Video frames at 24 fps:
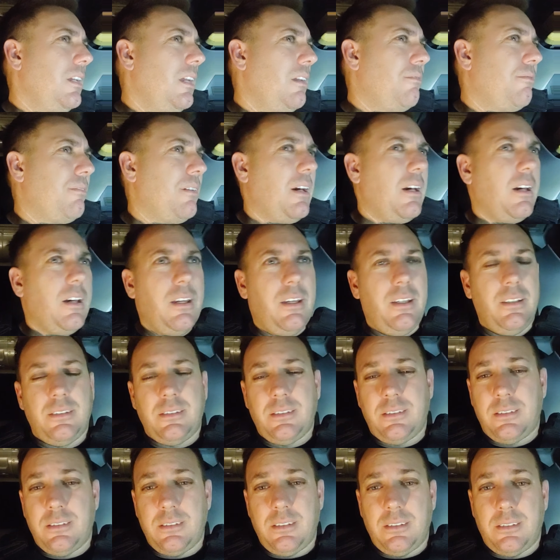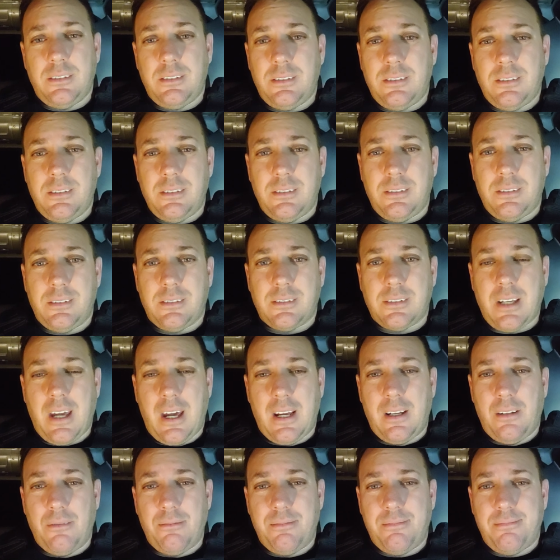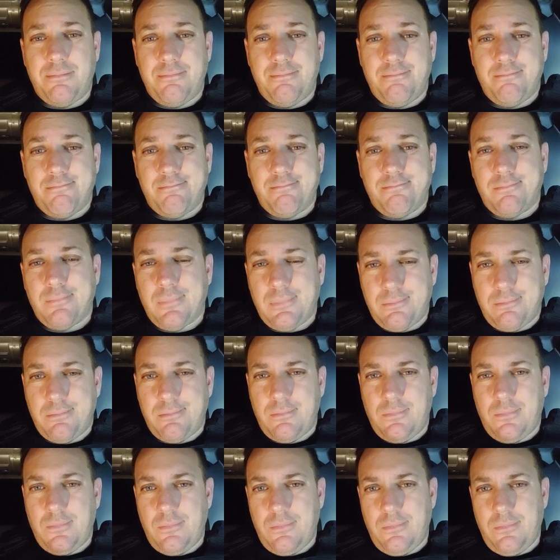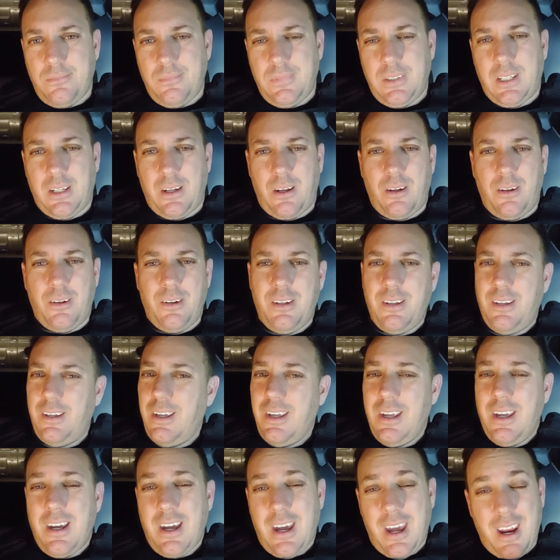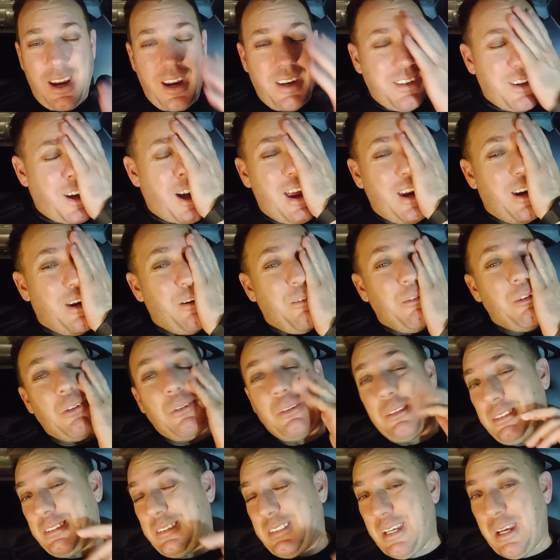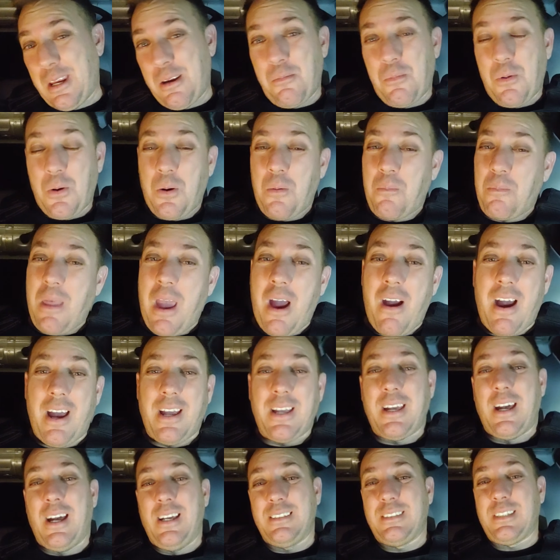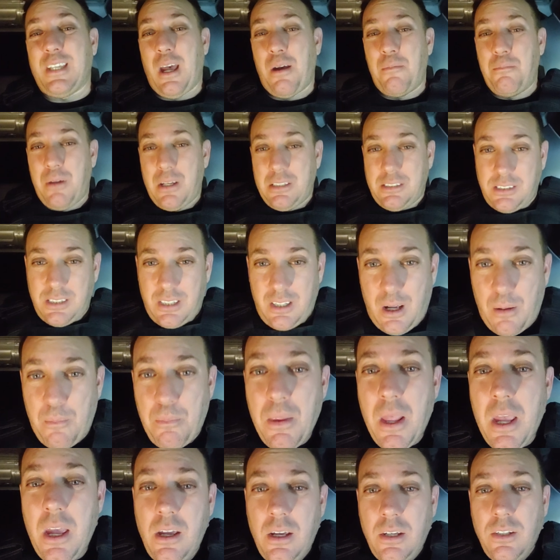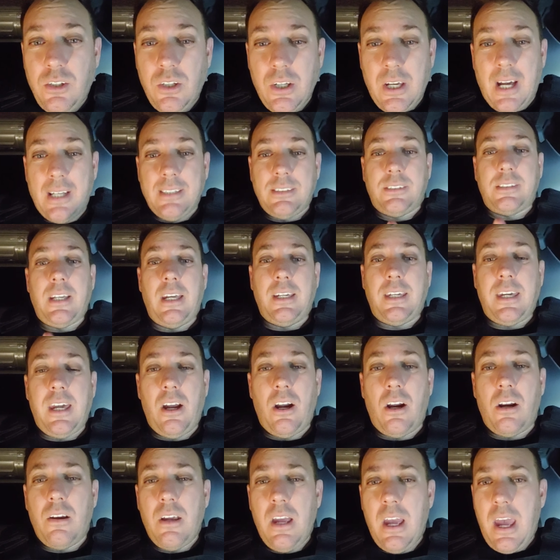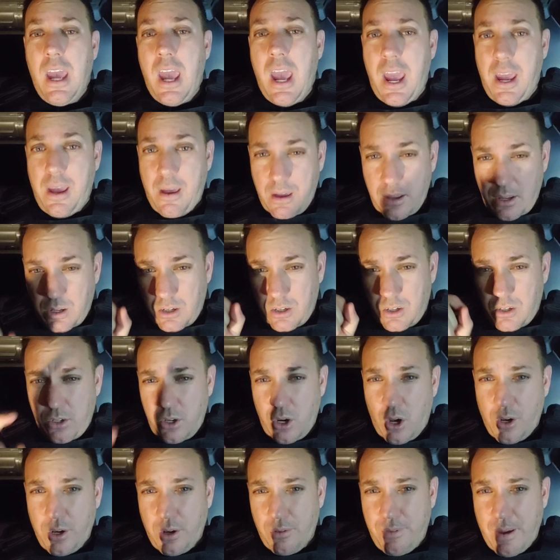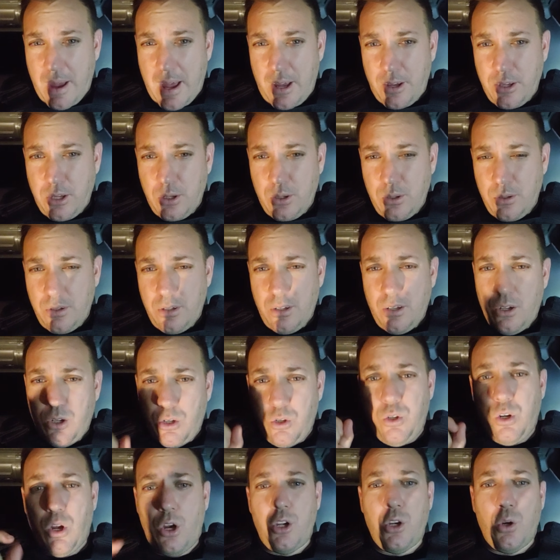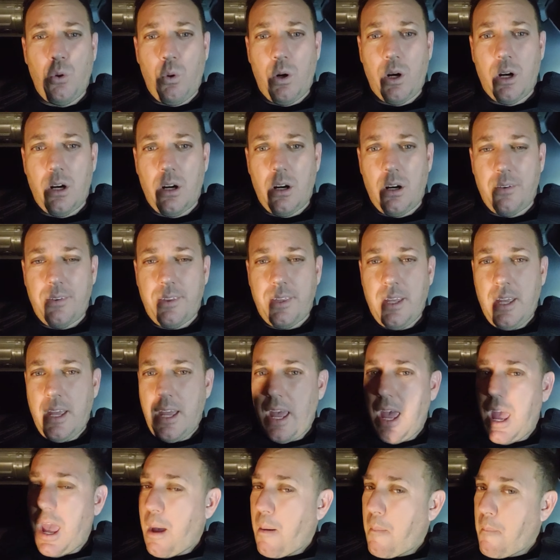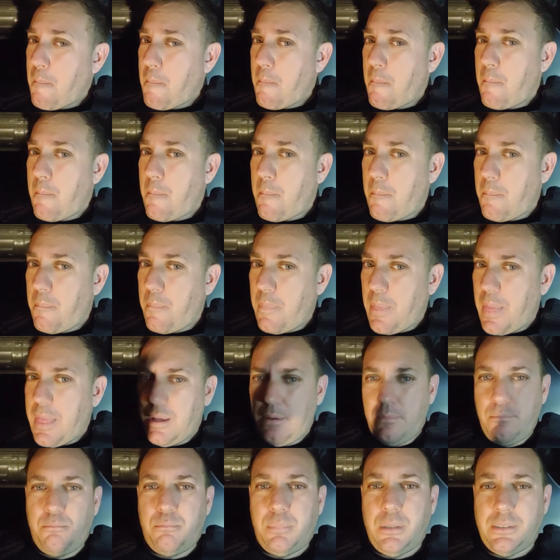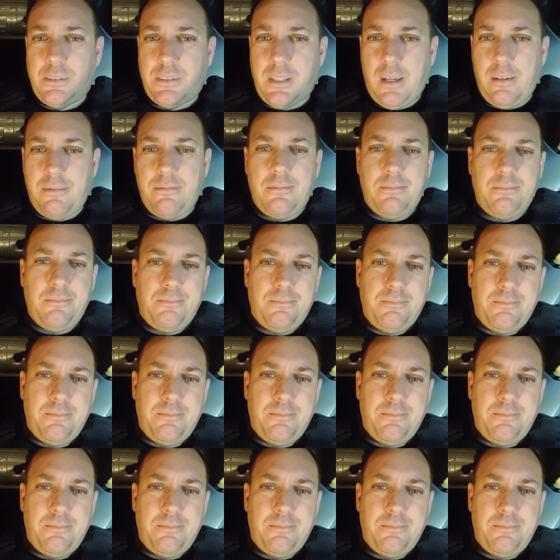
if uh, it's, it's kind of you know I don't even know what to say anymore. All right, guys, I'm messing up. You guys take care. Hey, know your value, know your worth. Be safe.